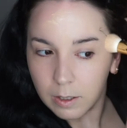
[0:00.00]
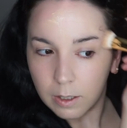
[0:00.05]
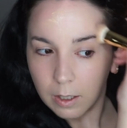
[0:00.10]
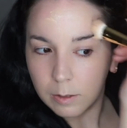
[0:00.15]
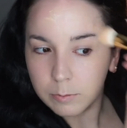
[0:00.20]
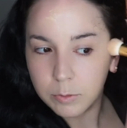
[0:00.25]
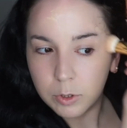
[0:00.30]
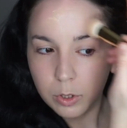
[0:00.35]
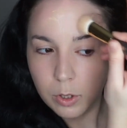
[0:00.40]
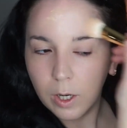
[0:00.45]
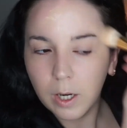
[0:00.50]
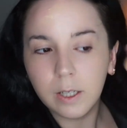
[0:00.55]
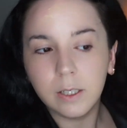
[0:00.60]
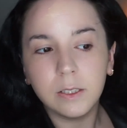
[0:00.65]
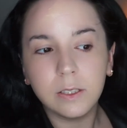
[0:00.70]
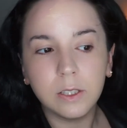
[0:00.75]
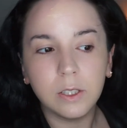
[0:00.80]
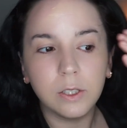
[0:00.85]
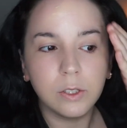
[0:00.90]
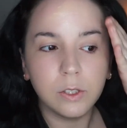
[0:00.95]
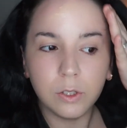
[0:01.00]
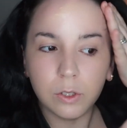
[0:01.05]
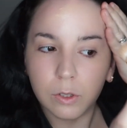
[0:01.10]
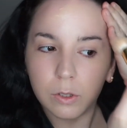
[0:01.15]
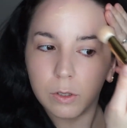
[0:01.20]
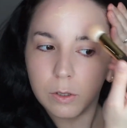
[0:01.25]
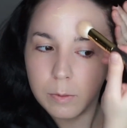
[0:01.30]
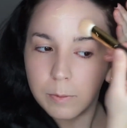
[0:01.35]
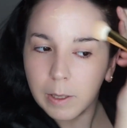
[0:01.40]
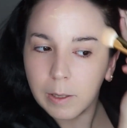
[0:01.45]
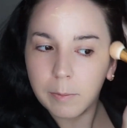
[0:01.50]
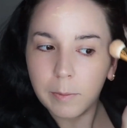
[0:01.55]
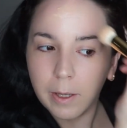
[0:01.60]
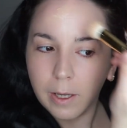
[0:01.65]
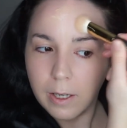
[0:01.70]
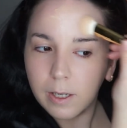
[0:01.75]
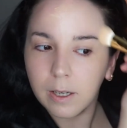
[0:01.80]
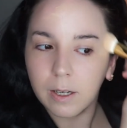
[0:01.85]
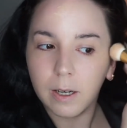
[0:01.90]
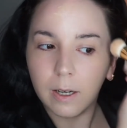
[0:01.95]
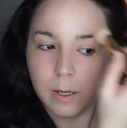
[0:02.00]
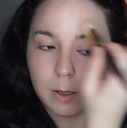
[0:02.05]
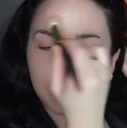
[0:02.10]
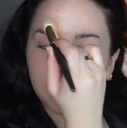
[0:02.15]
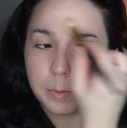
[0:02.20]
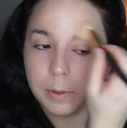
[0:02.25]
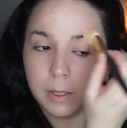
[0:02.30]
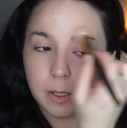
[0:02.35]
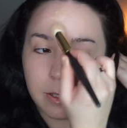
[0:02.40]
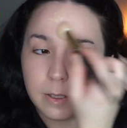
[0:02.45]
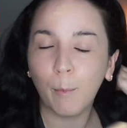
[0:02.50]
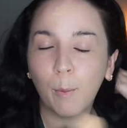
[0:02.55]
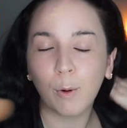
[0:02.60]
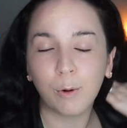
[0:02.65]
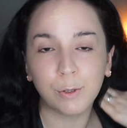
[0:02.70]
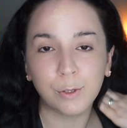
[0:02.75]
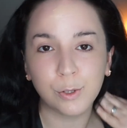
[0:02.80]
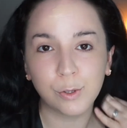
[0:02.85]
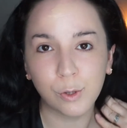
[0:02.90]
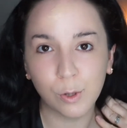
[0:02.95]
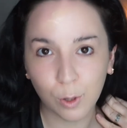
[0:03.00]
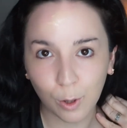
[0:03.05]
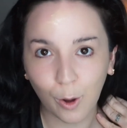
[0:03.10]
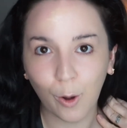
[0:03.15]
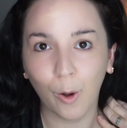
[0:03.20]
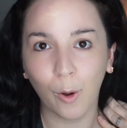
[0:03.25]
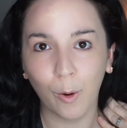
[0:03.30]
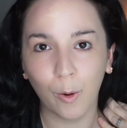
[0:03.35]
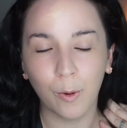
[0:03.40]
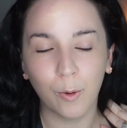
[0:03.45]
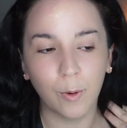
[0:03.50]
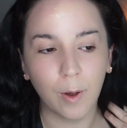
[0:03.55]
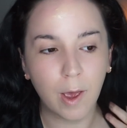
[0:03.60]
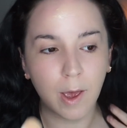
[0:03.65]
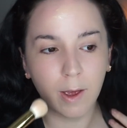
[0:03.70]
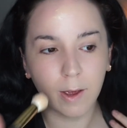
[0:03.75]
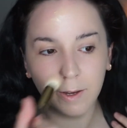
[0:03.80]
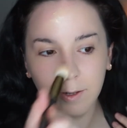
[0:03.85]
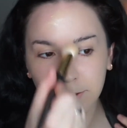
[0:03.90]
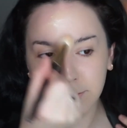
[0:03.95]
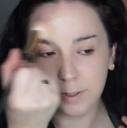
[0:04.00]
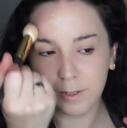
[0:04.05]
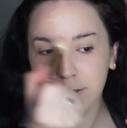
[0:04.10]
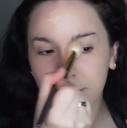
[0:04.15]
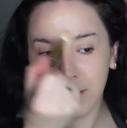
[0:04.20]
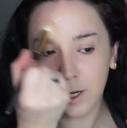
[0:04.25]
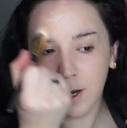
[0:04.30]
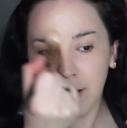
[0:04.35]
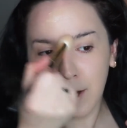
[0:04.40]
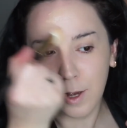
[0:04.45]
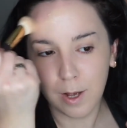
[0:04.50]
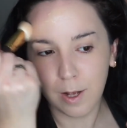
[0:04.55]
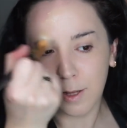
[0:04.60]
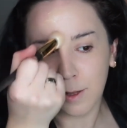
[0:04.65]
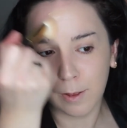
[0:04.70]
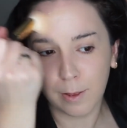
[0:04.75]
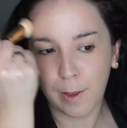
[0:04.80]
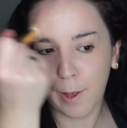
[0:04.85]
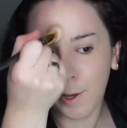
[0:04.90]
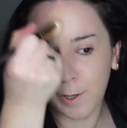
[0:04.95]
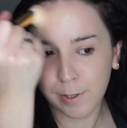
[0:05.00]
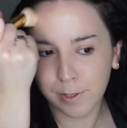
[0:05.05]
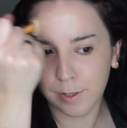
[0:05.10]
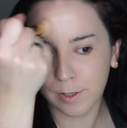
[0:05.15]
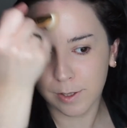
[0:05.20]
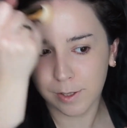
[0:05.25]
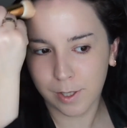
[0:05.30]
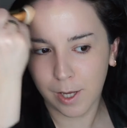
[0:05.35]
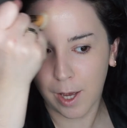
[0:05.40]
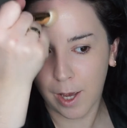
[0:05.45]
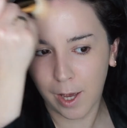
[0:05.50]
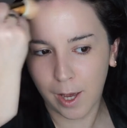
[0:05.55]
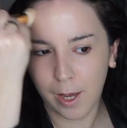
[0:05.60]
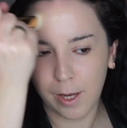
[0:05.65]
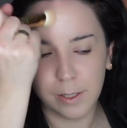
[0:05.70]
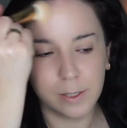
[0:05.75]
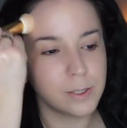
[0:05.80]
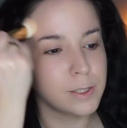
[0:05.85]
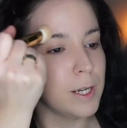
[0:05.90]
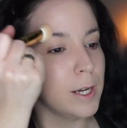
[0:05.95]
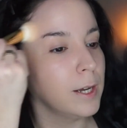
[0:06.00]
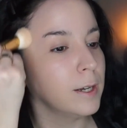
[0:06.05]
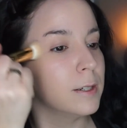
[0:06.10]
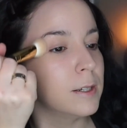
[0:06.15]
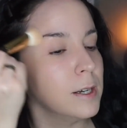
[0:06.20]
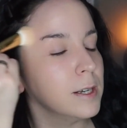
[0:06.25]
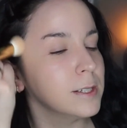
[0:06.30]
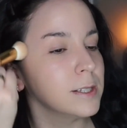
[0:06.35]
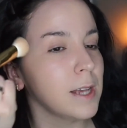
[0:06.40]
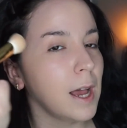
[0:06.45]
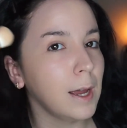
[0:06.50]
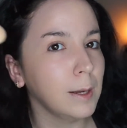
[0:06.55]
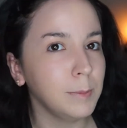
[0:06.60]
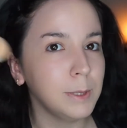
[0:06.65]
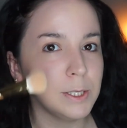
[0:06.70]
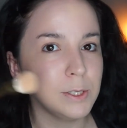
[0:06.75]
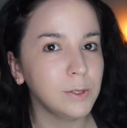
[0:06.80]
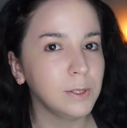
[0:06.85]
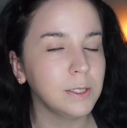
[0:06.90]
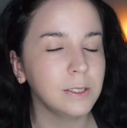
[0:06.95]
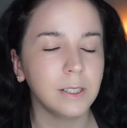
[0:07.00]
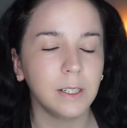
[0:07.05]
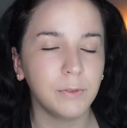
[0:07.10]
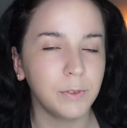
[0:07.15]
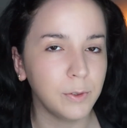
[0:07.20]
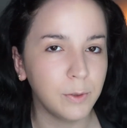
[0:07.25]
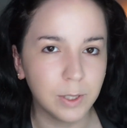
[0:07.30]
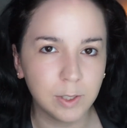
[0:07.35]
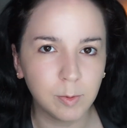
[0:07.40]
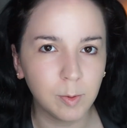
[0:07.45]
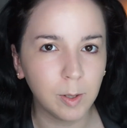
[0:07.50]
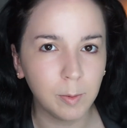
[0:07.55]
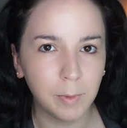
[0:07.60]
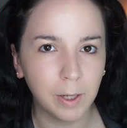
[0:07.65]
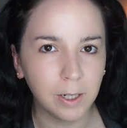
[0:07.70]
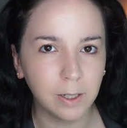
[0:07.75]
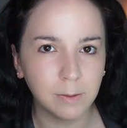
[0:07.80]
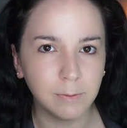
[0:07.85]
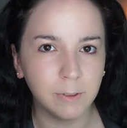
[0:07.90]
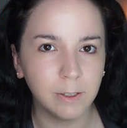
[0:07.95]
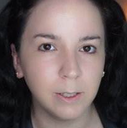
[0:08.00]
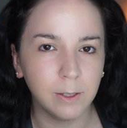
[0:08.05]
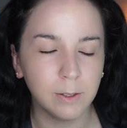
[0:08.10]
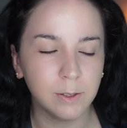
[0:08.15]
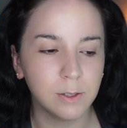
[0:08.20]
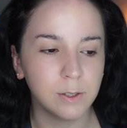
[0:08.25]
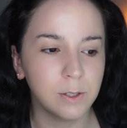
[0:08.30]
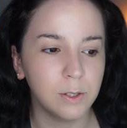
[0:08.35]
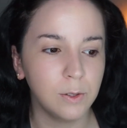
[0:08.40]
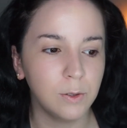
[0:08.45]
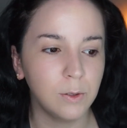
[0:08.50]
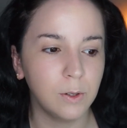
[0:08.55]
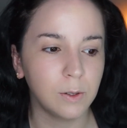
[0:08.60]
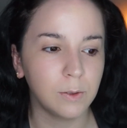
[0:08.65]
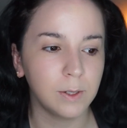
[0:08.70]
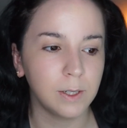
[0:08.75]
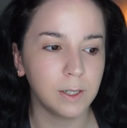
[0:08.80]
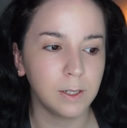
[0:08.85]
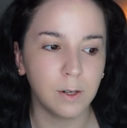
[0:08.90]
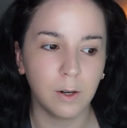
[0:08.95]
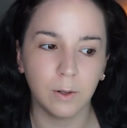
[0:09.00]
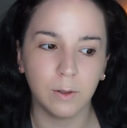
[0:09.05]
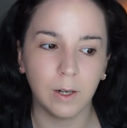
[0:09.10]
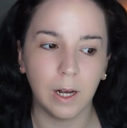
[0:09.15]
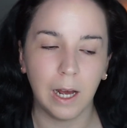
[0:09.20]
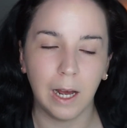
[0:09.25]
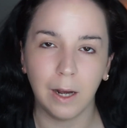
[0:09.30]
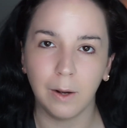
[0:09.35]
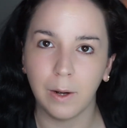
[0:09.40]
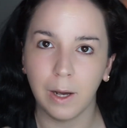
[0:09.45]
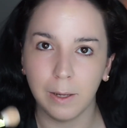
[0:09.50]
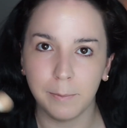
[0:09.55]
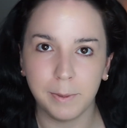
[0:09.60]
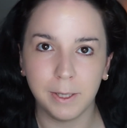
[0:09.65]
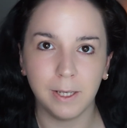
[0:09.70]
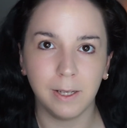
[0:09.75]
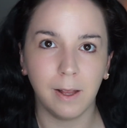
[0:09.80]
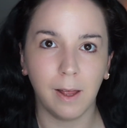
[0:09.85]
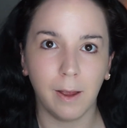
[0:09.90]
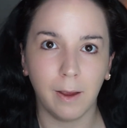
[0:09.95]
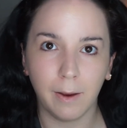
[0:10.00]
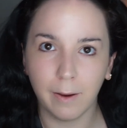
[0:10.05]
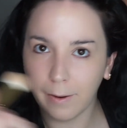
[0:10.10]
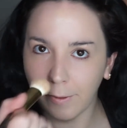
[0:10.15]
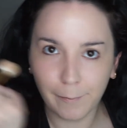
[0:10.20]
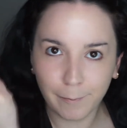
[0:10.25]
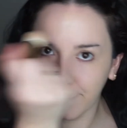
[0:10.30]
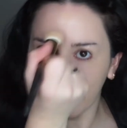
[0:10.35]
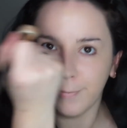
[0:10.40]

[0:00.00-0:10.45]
I'm trying to do my makeup more slow and less hectic, because I be doing, if you watch my makeup videos, you already know how I be like